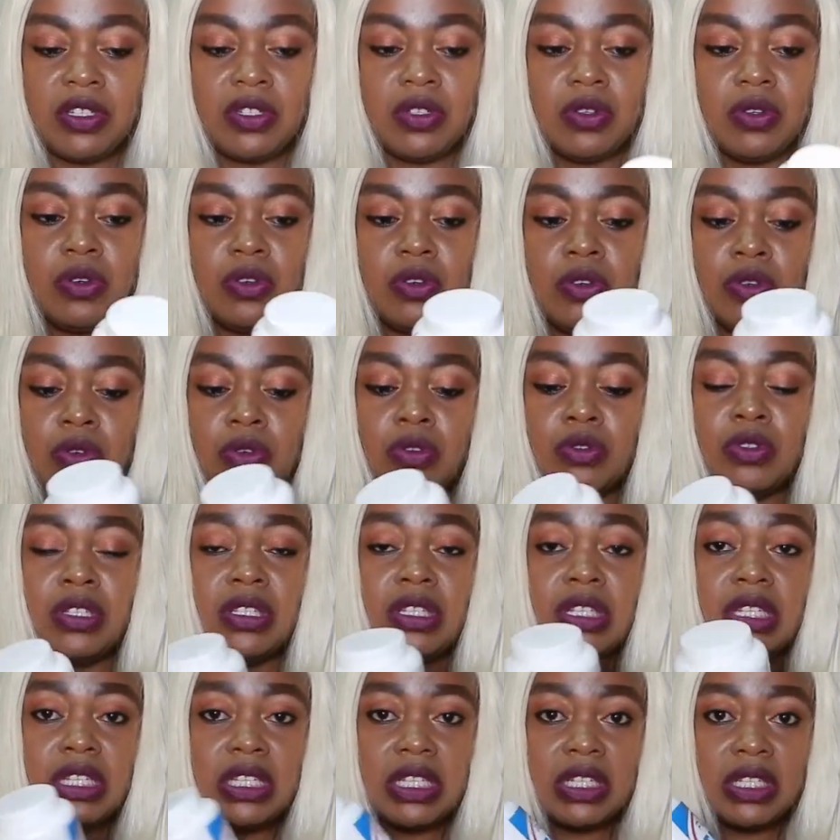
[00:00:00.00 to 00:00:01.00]
So
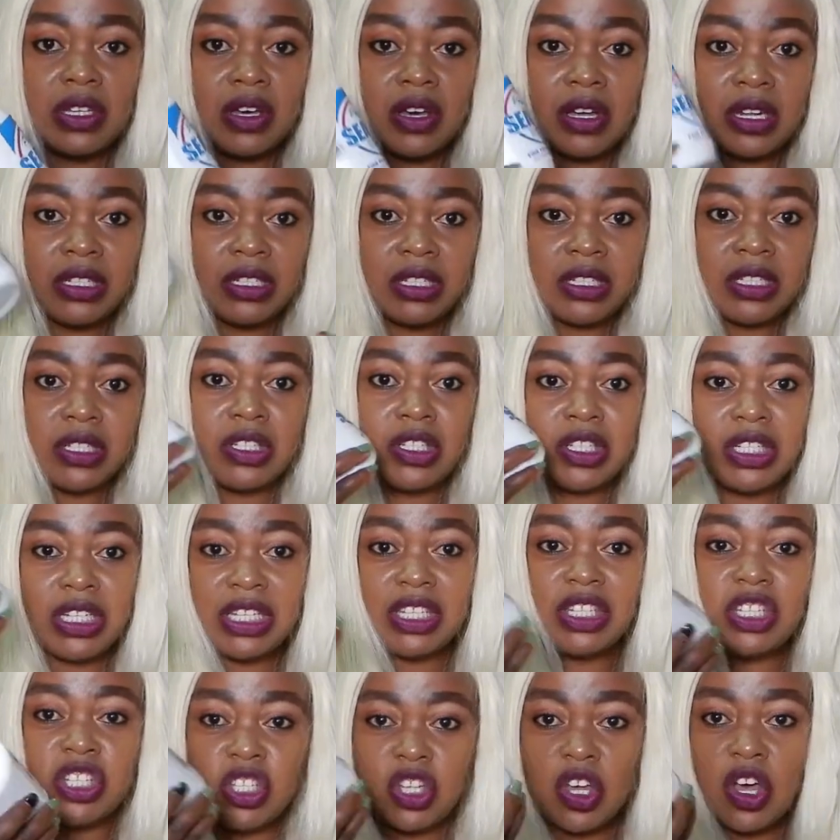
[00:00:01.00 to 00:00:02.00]
sea
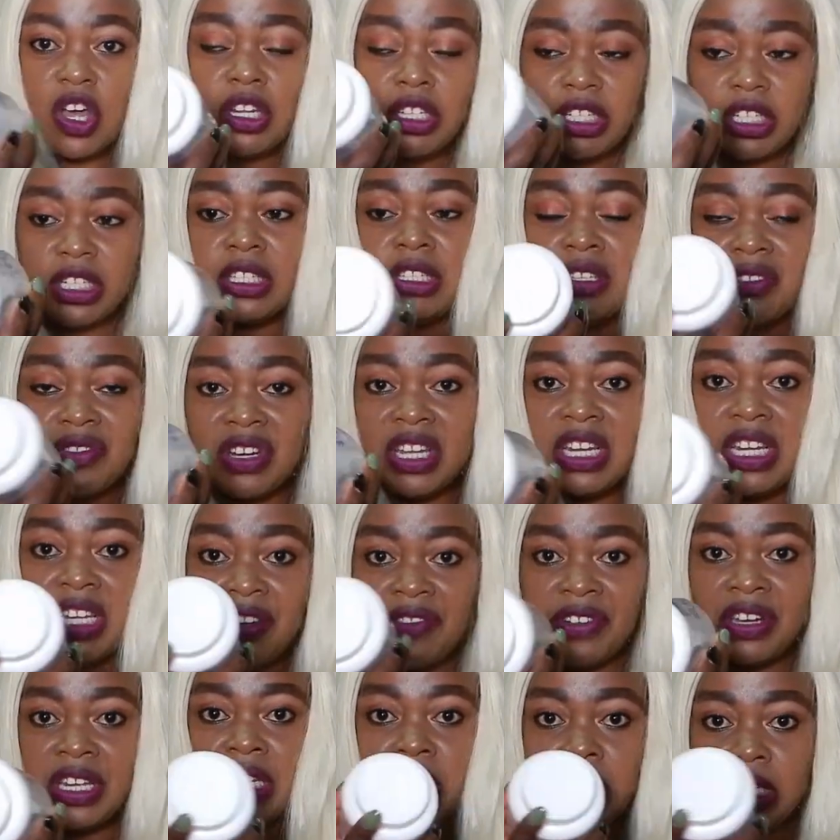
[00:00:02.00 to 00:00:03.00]
salt is
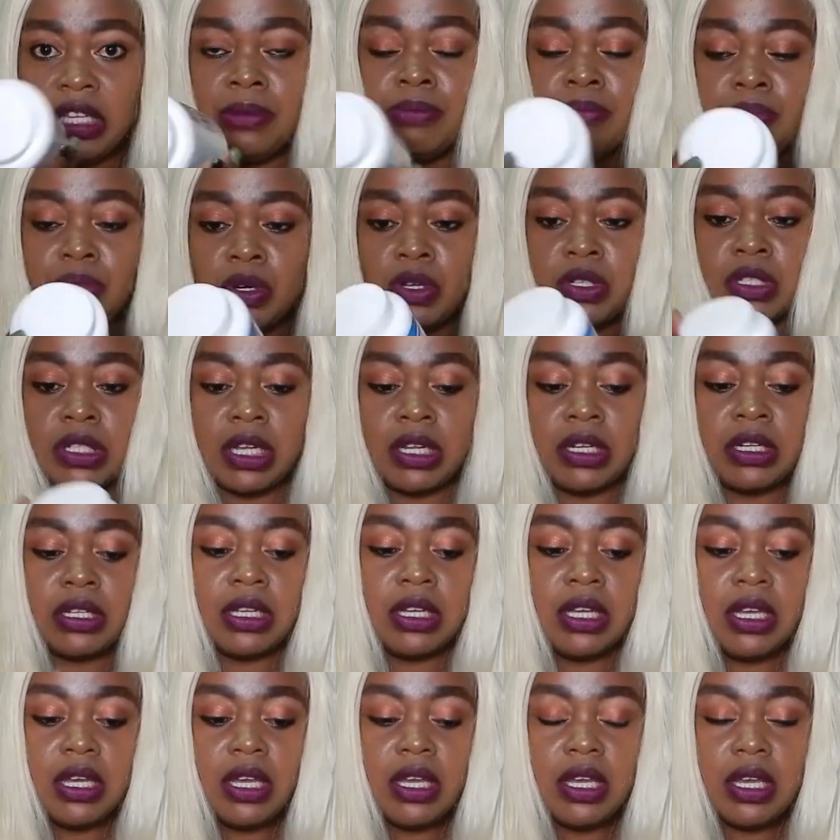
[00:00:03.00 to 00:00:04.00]
really, really
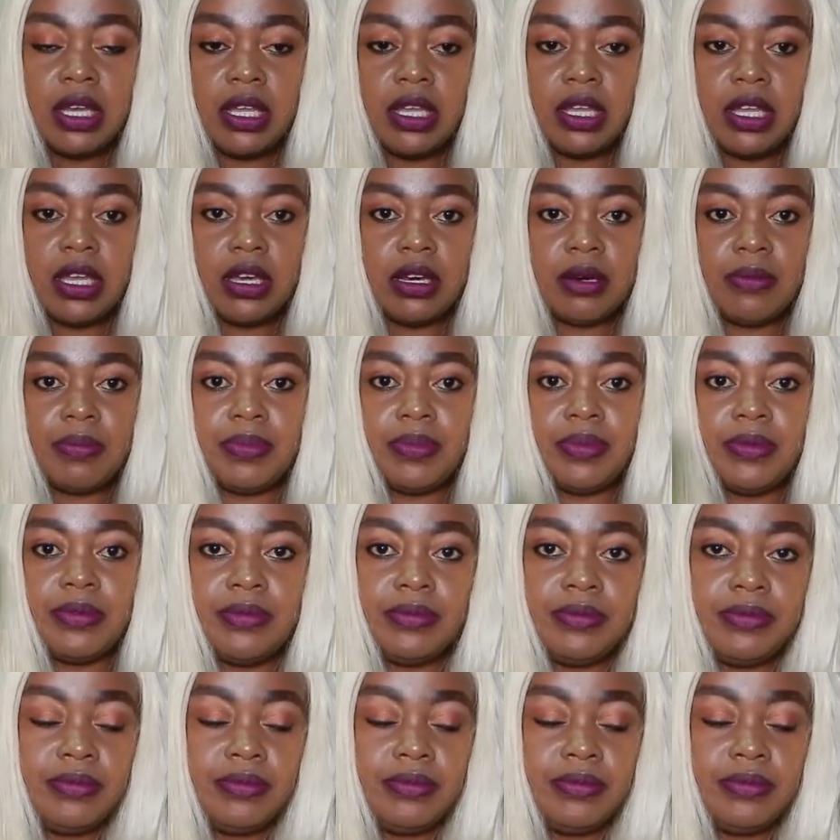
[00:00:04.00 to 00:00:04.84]
important. Yeah.